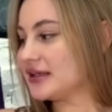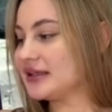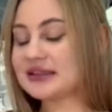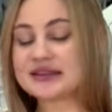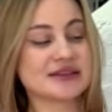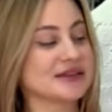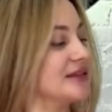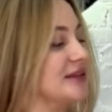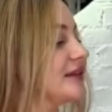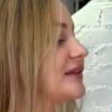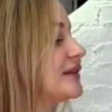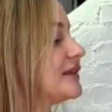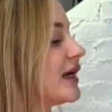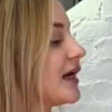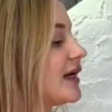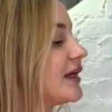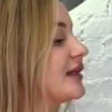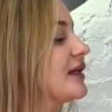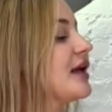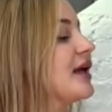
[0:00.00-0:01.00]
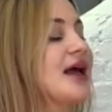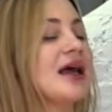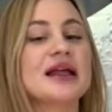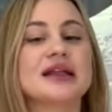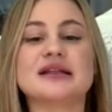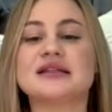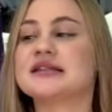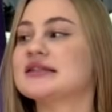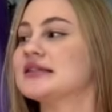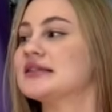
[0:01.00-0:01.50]
in this side
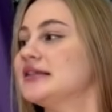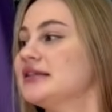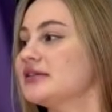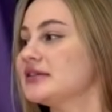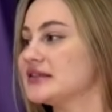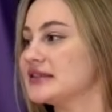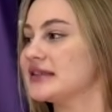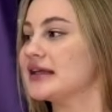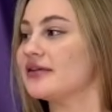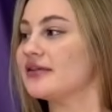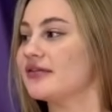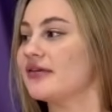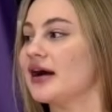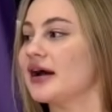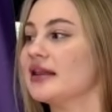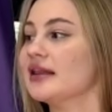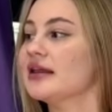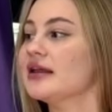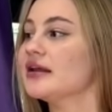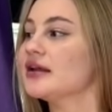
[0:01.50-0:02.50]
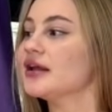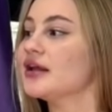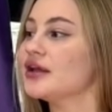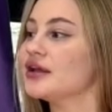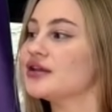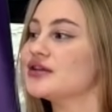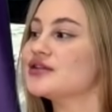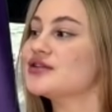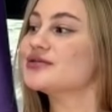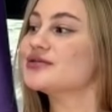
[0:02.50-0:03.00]
and still stay 1,